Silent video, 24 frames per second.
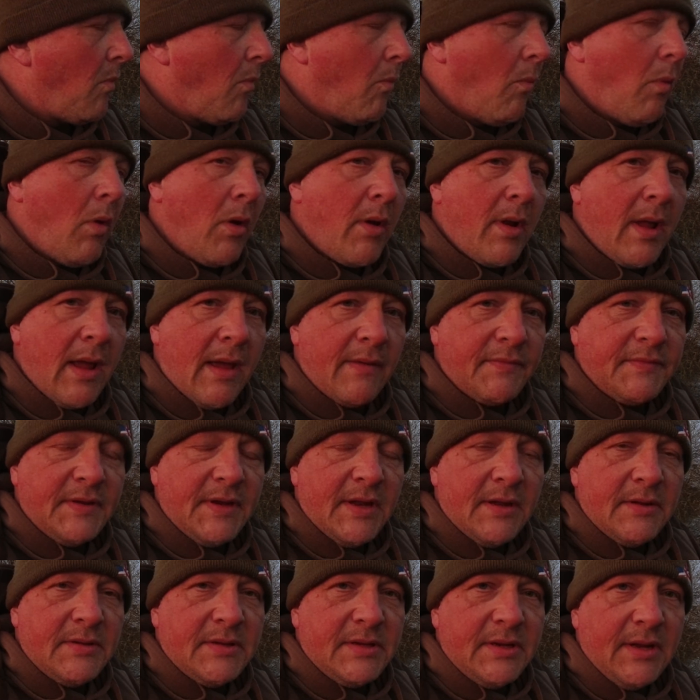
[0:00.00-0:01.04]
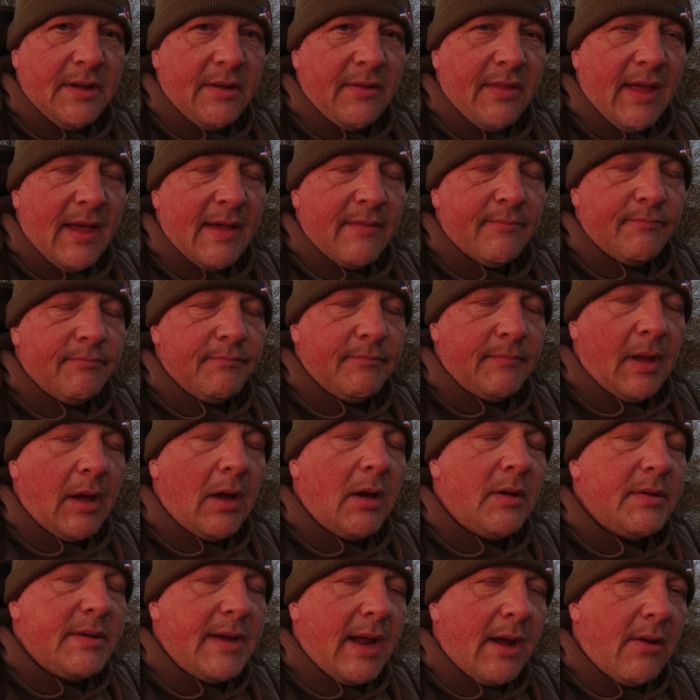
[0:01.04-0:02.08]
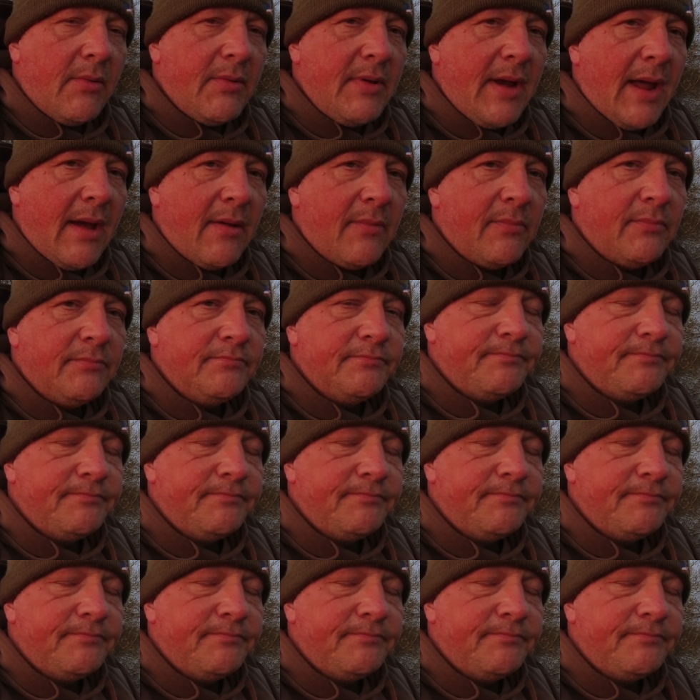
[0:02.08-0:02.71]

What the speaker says: what I have to do that, I don't know.